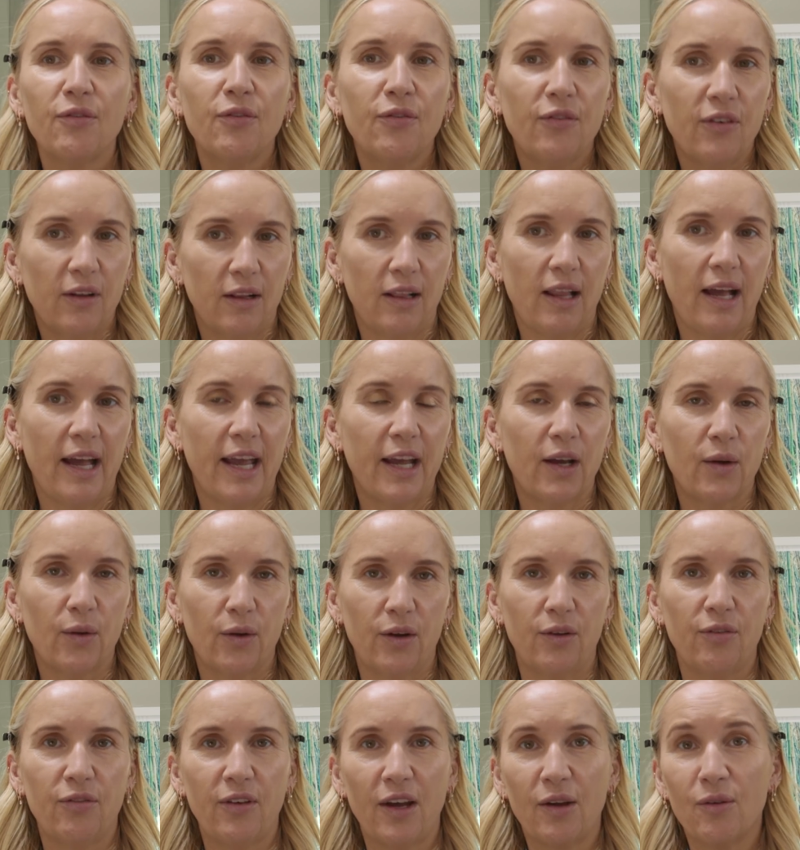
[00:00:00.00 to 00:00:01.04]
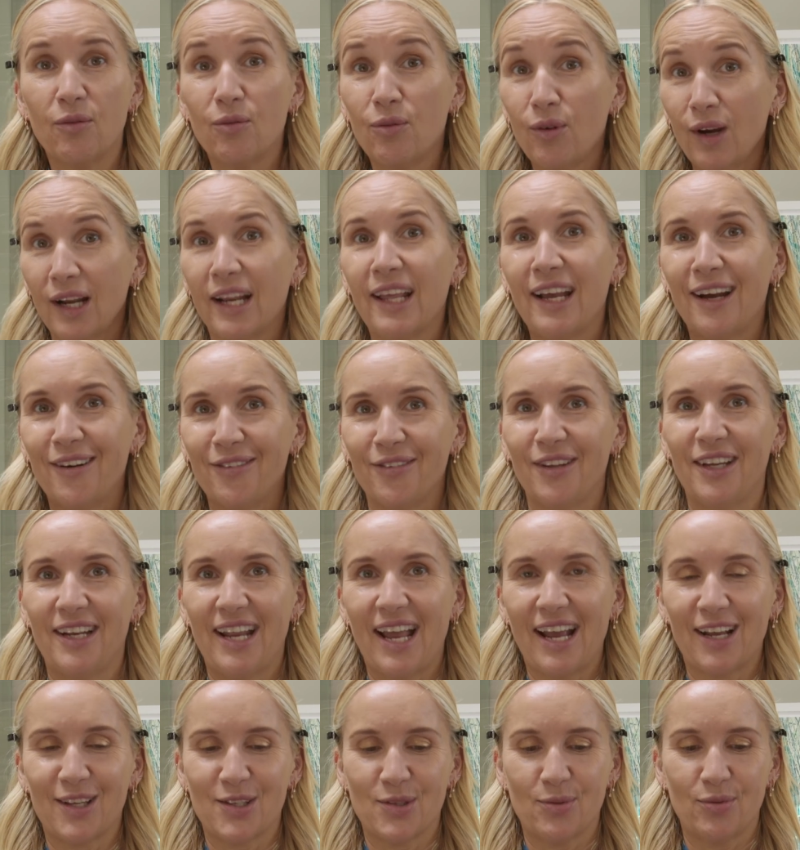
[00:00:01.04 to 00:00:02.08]
feel like, or if I really have
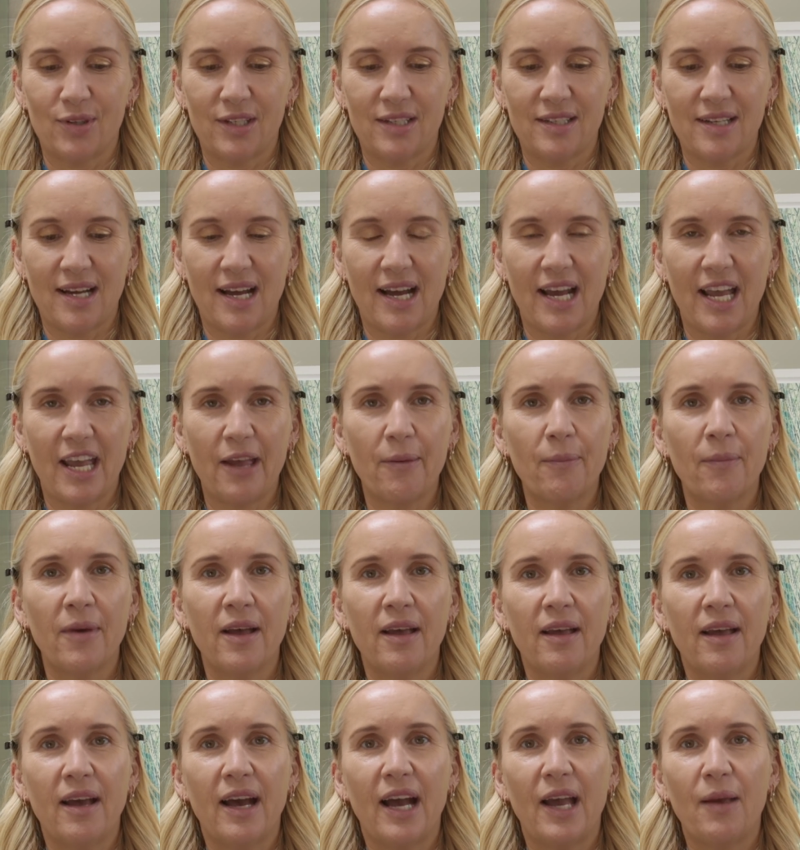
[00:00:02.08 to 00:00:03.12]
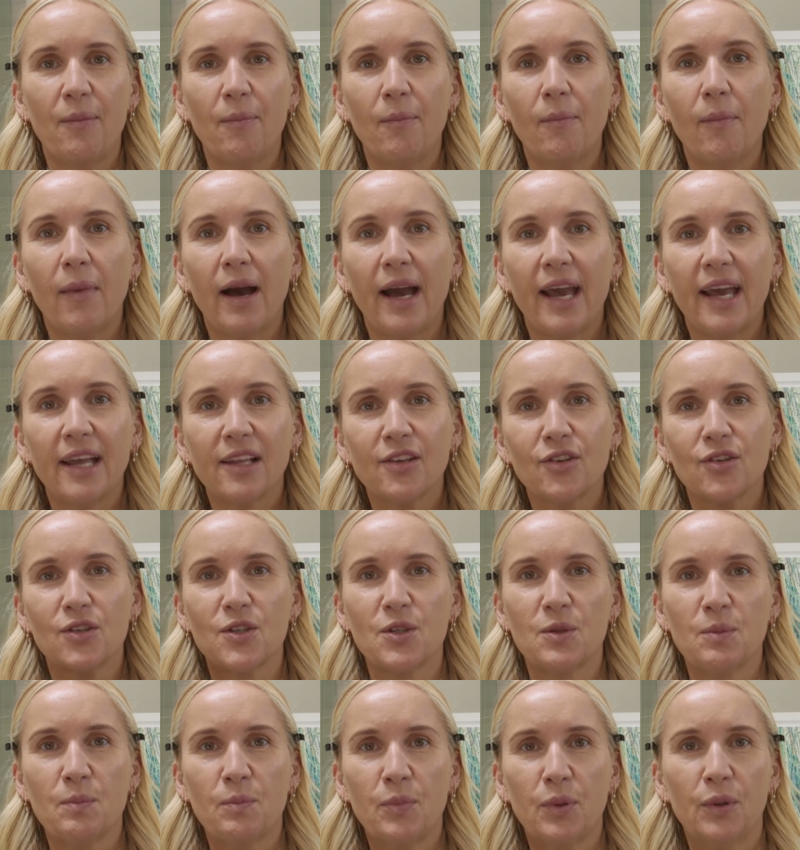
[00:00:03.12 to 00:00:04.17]
that extra time, I might
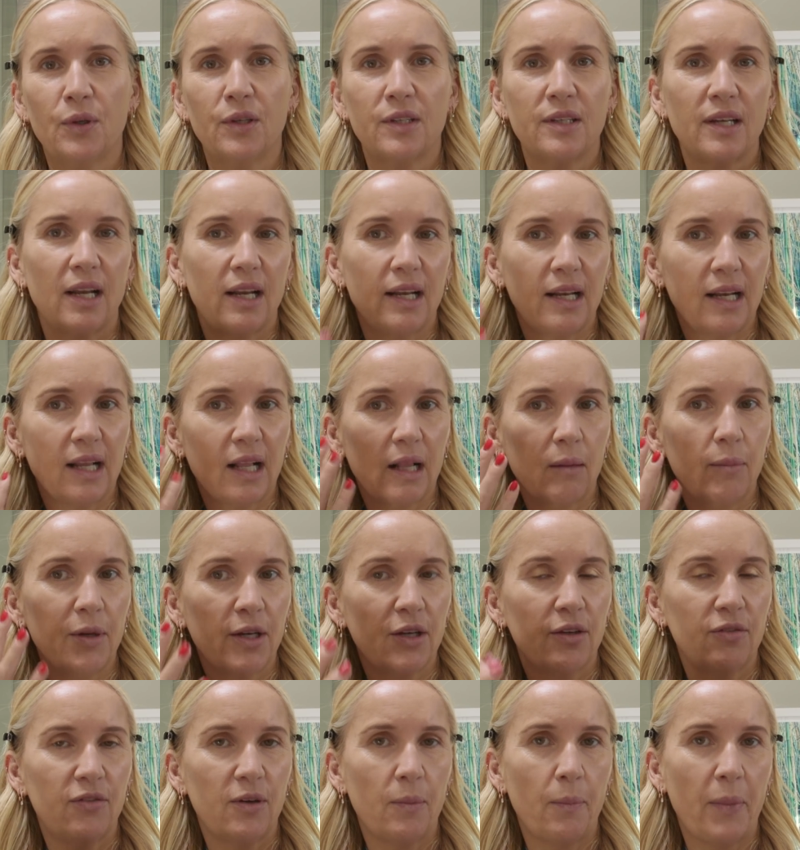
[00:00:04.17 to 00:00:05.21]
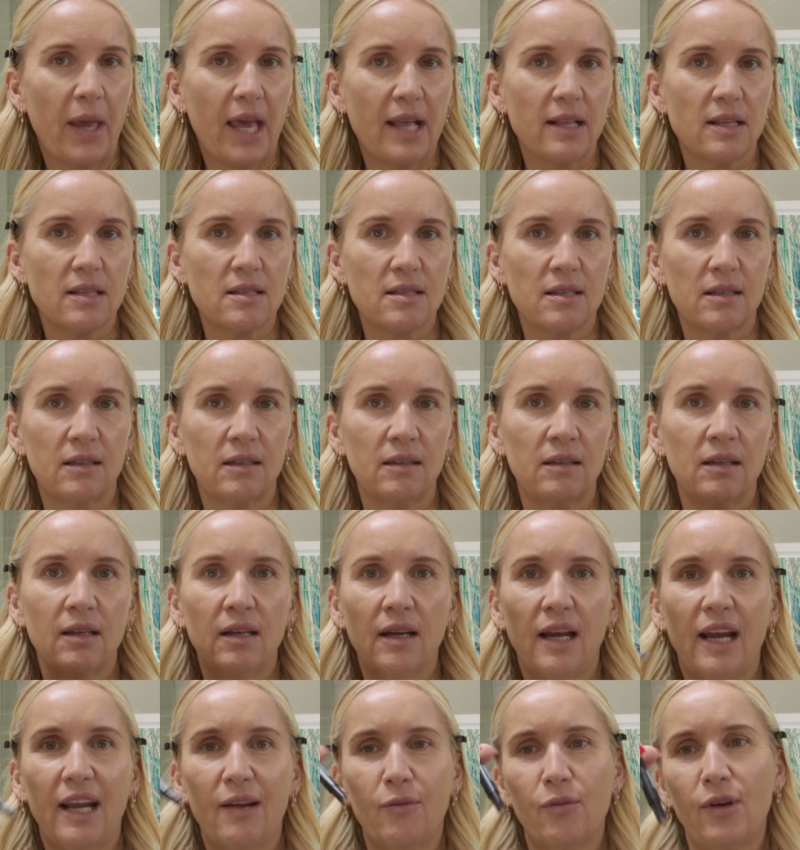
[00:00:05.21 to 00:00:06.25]
just put a little bit of a pencil.
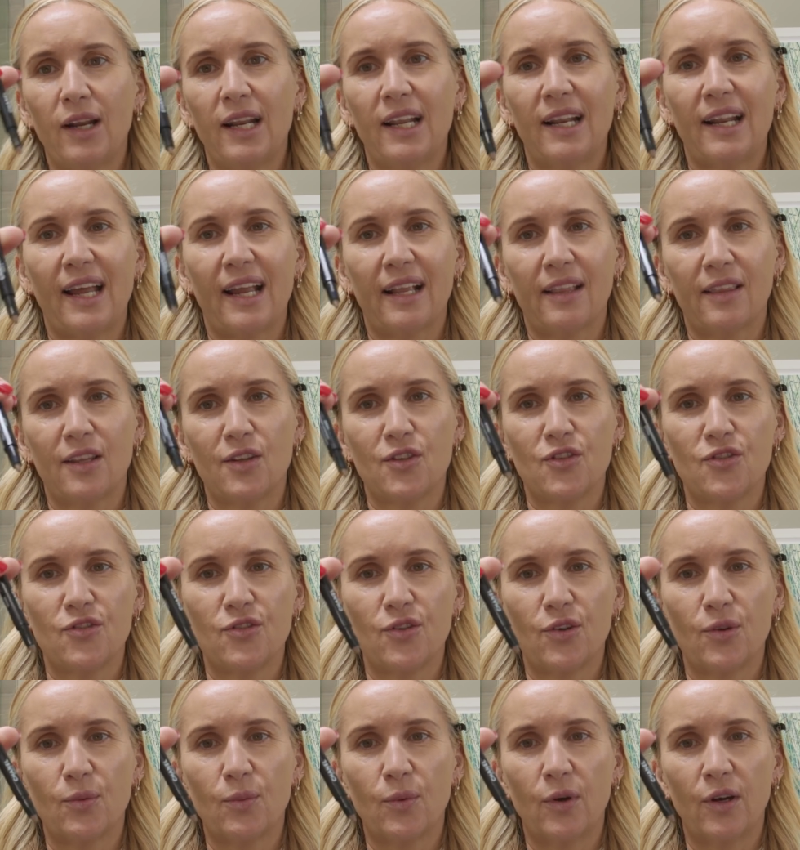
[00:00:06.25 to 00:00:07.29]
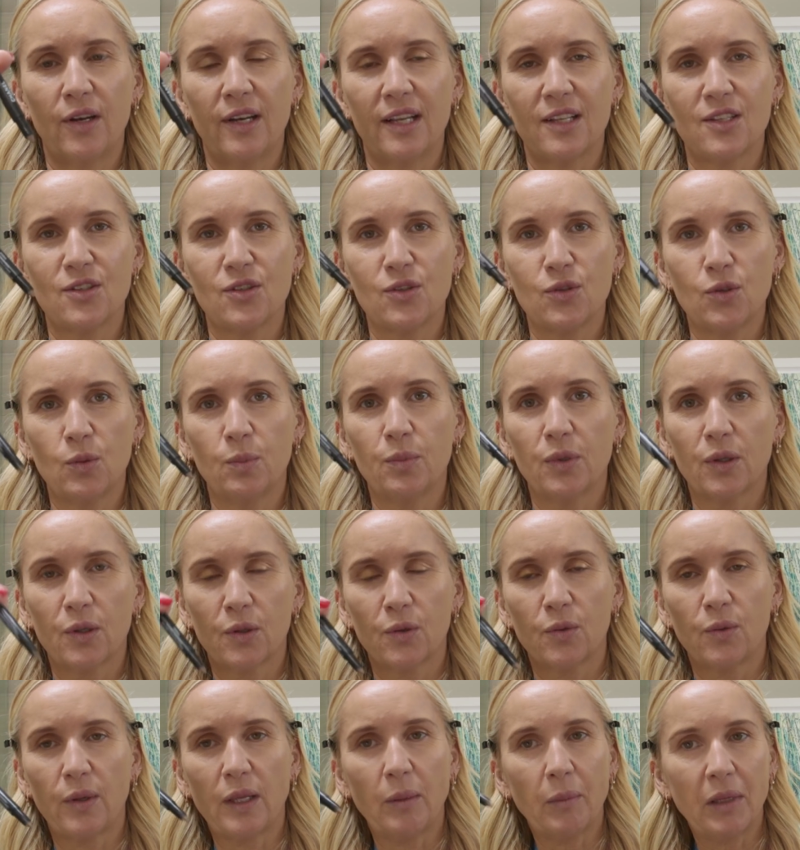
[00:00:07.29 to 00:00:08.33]
I really like this new one, it's Super
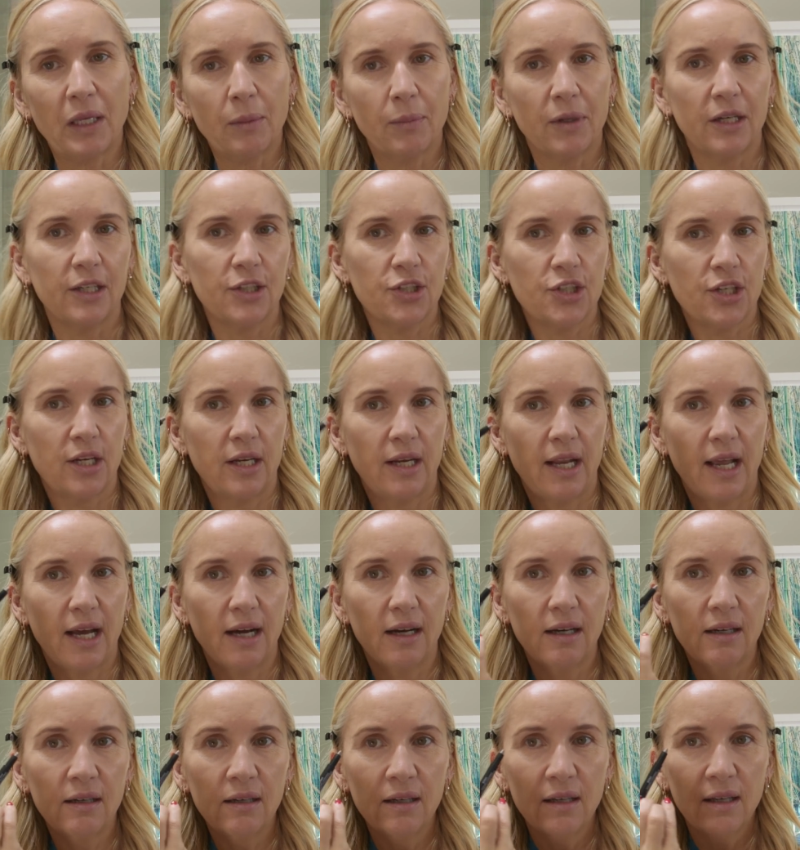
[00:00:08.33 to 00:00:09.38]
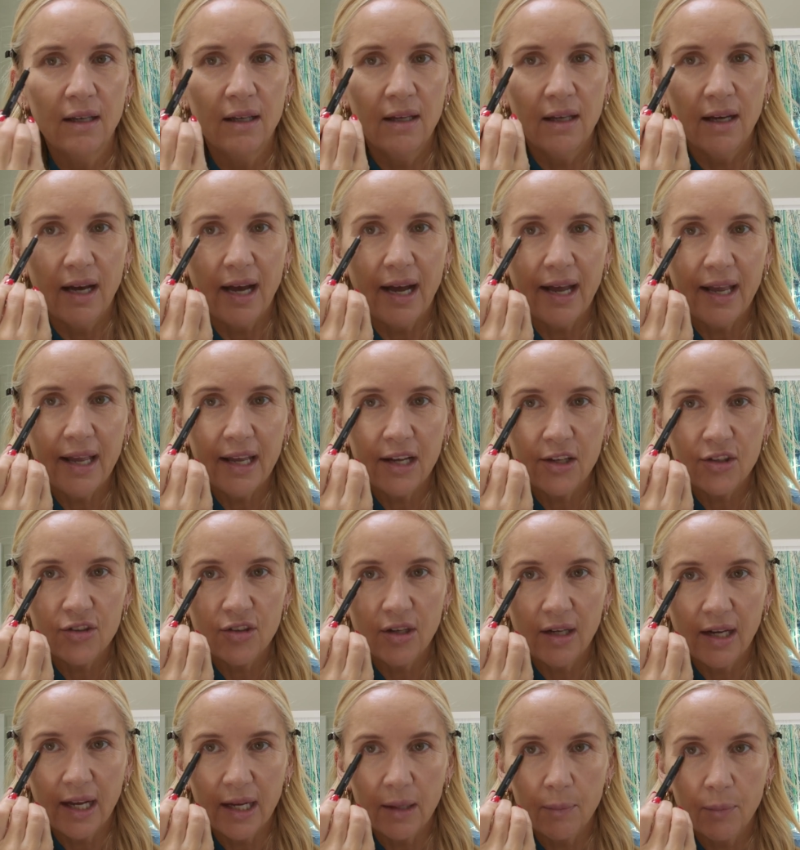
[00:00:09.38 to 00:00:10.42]
Creamy by Chanel. I
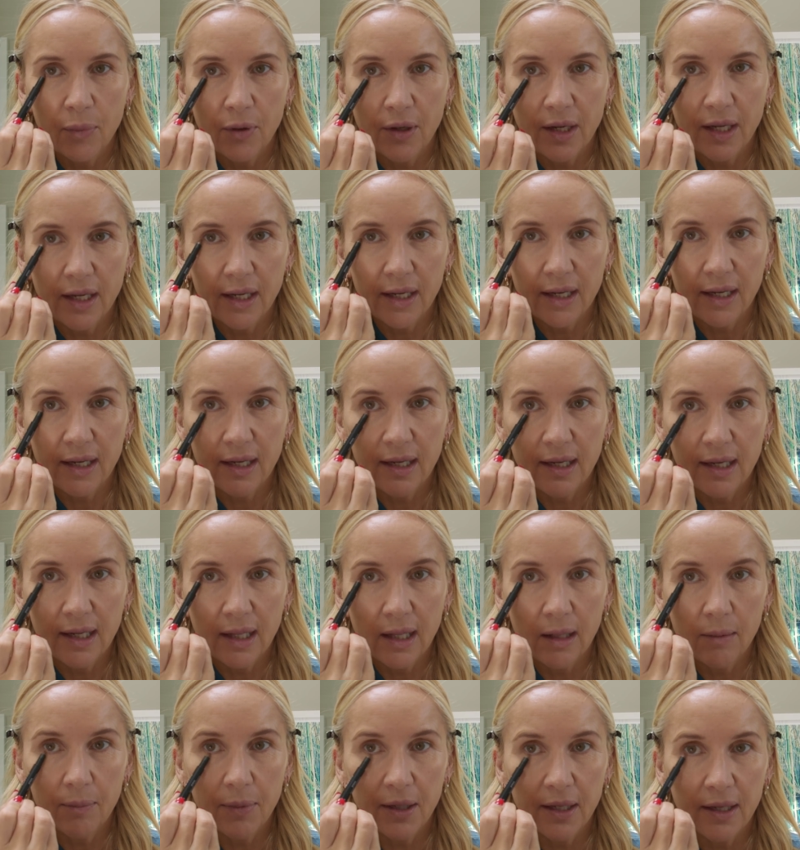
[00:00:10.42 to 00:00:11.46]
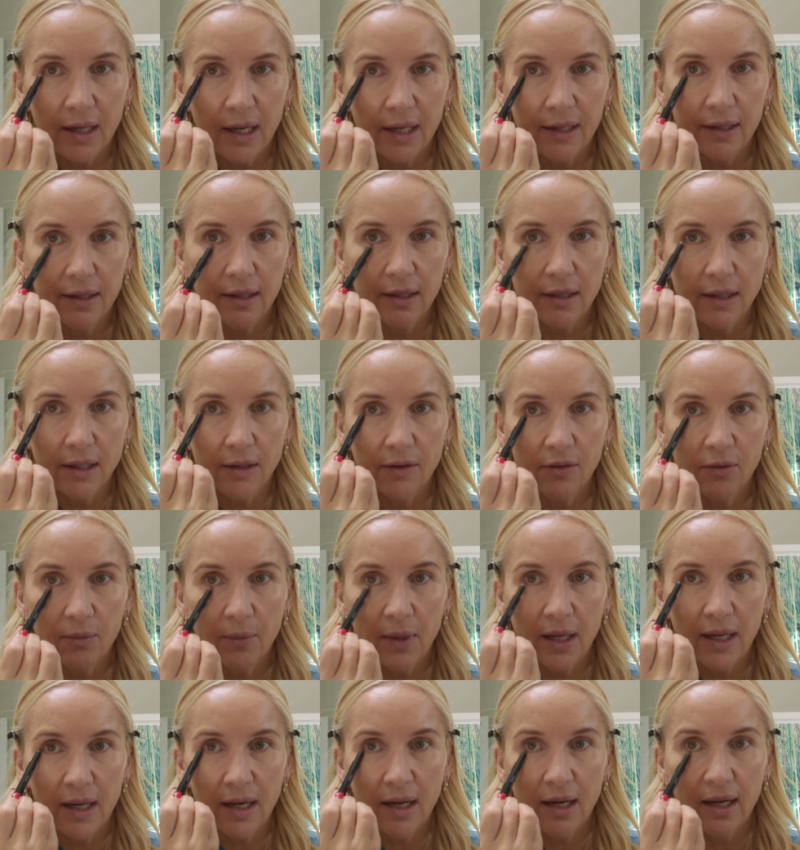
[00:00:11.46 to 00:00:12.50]
actually like putting it a little bit underneath
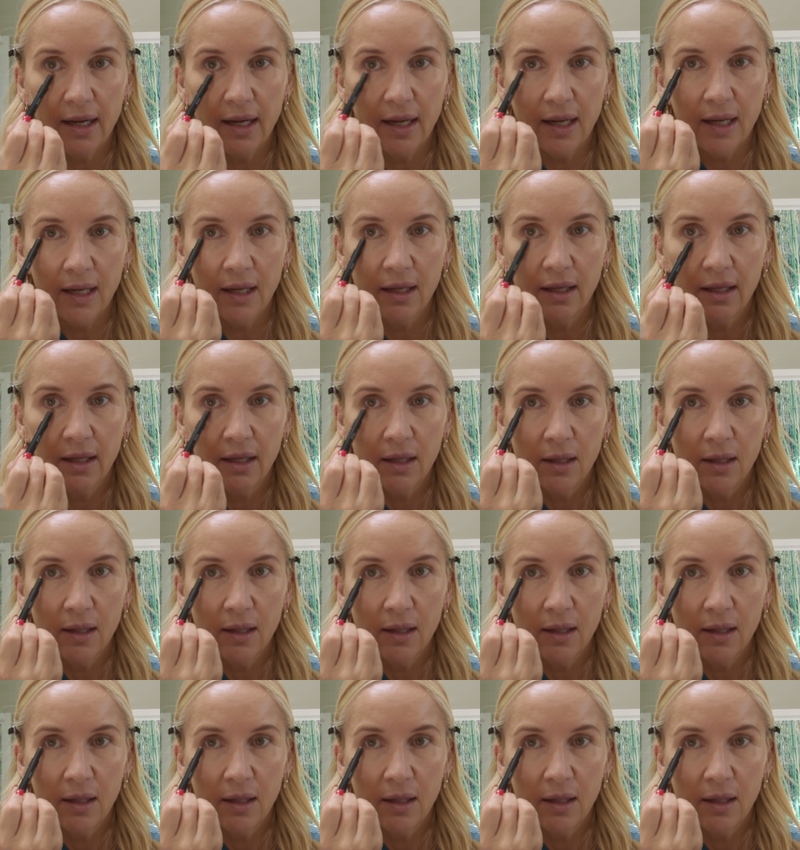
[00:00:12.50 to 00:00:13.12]
my eye,